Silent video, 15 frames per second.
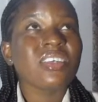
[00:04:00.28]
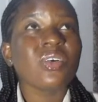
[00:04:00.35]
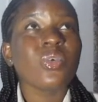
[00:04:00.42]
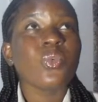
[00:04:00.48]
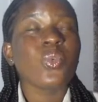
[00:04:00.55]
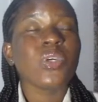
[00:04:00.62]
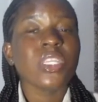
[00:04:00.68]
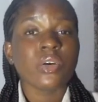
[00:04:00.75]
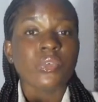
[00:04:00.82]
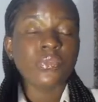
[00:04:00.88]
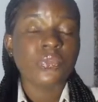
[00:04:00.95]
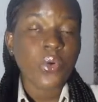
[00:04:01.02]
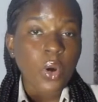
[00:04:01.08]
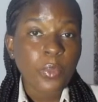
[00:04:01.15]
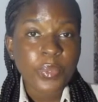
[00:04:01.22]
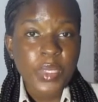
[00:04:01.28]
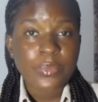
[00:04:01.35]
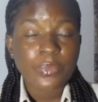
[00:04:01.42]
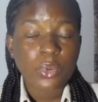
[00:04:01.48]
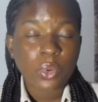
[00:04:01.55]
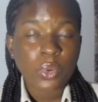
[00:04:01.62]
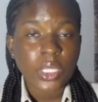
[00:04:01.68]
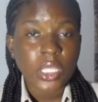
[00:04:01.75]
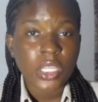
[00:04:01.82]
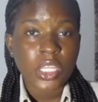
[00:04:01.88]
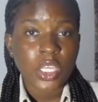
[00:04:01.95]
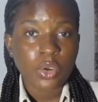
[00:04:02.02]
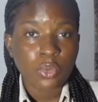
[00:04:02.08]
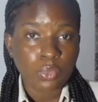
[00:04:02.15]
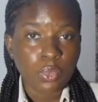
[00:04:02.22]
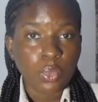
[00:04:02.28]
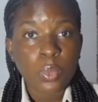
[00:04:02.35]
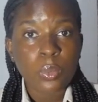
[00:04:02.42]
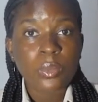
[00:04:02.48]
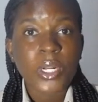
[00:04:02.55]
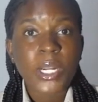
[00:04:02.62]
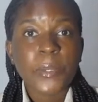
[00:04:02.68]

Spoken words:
with the 4 people in the room,